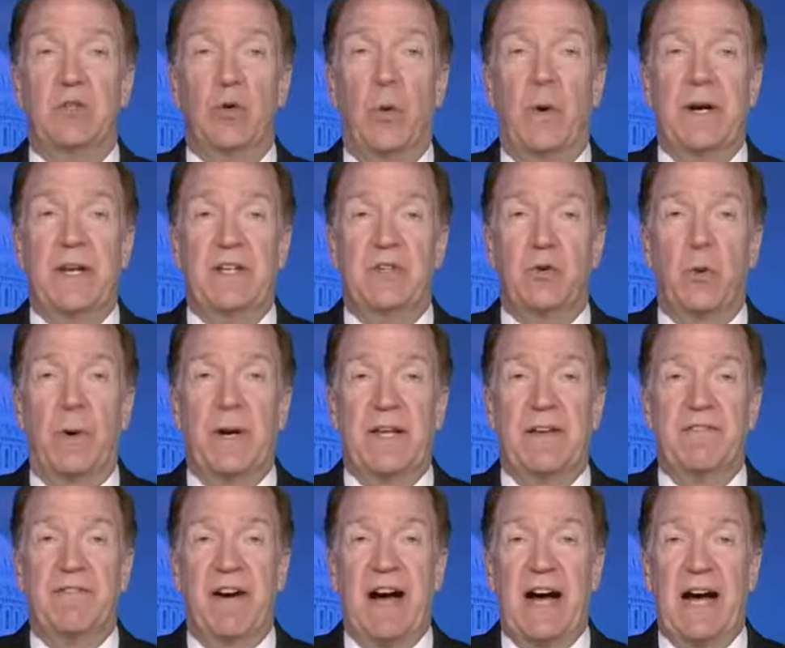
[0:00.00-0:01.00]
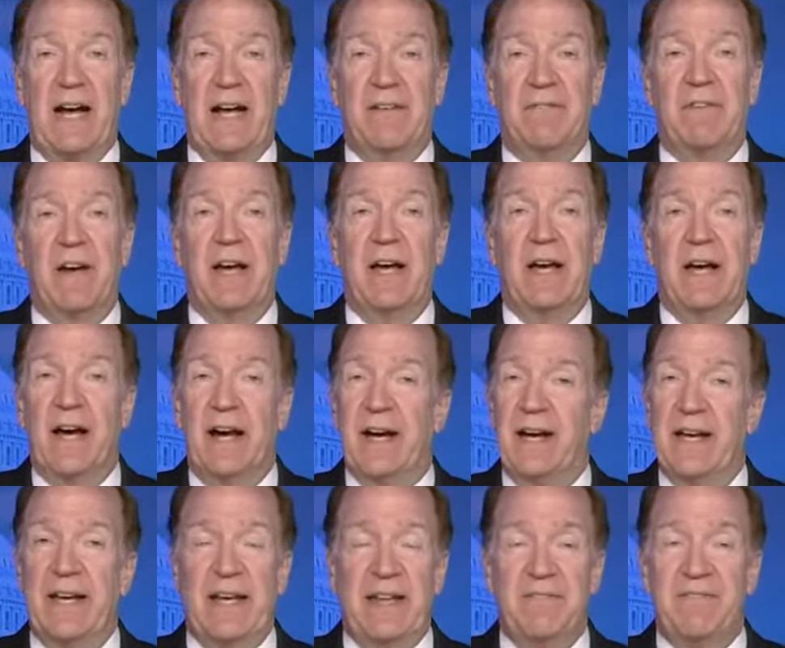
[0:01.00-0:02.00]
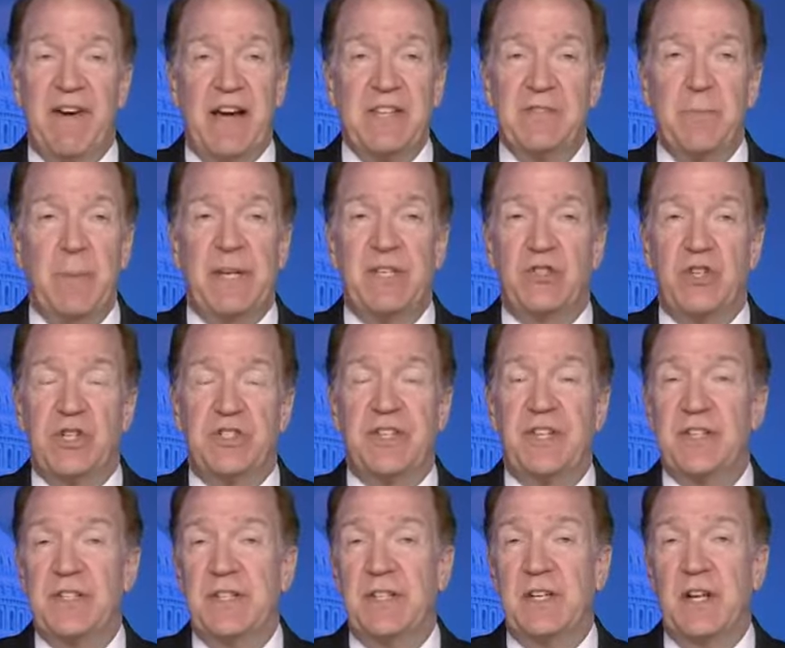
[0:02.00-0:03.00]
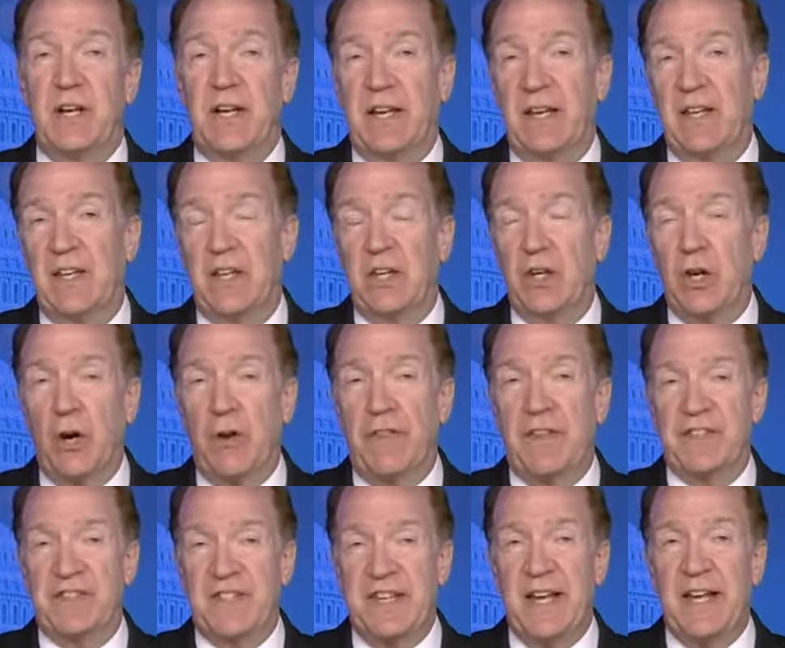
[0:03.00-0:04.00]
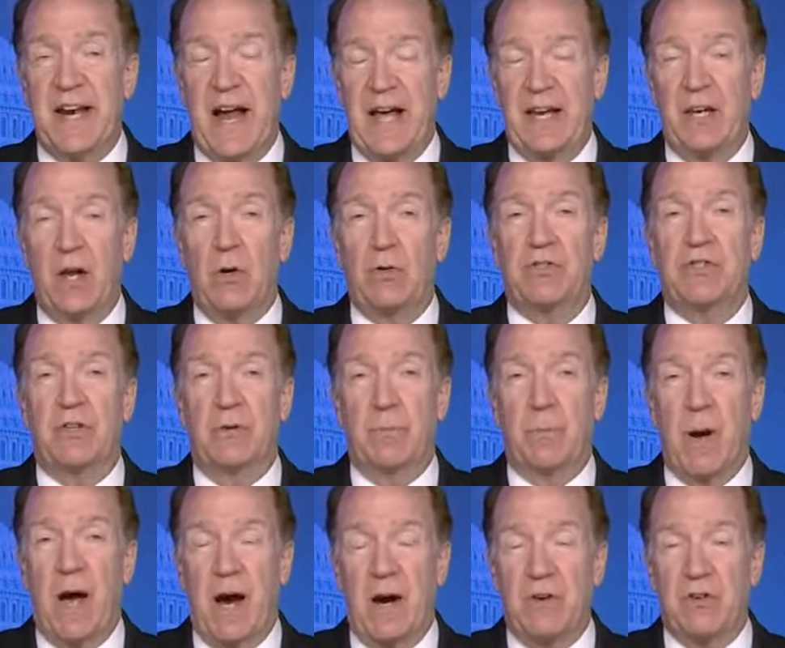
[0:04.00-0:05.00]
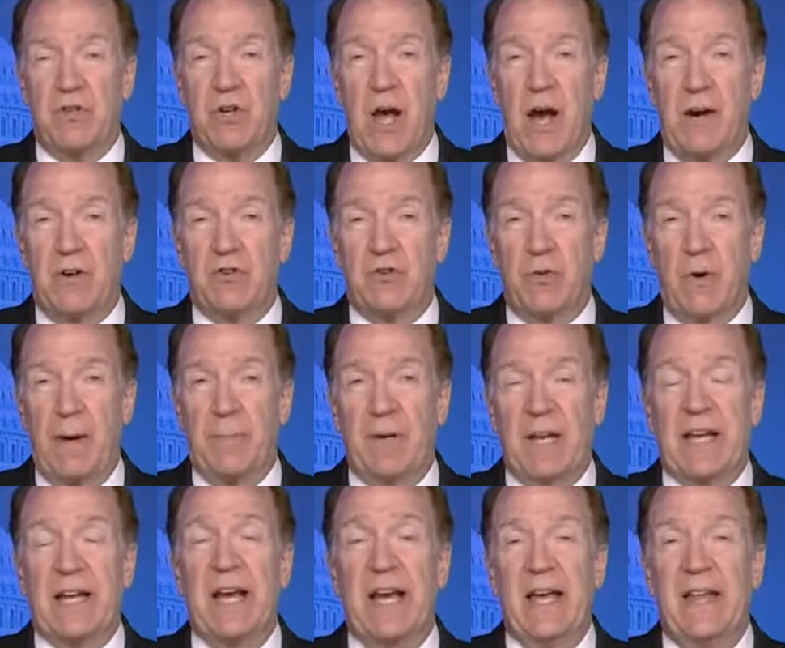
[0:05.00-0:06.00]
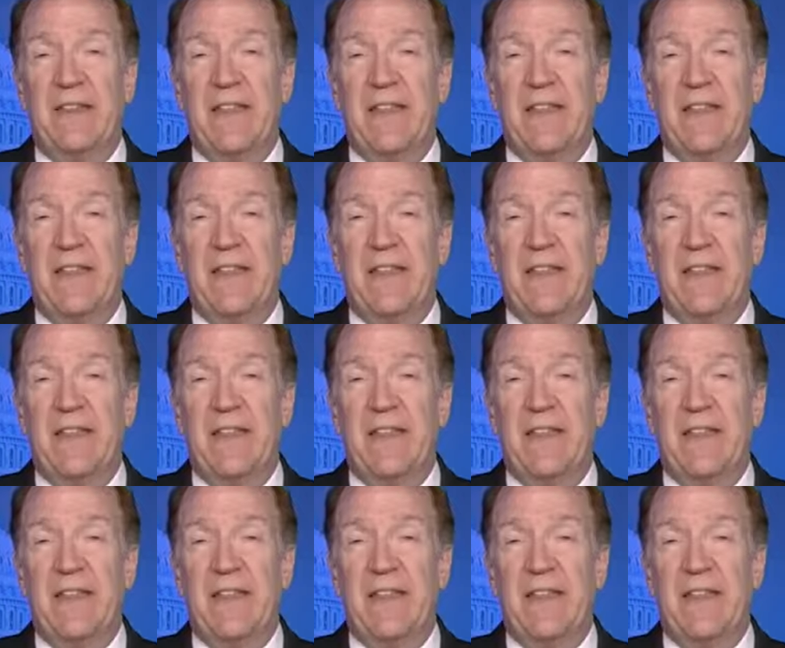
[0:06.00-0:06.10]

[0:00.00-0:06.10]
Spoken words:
2025. Wow. Investment just isn't, the C&I loans are troubling.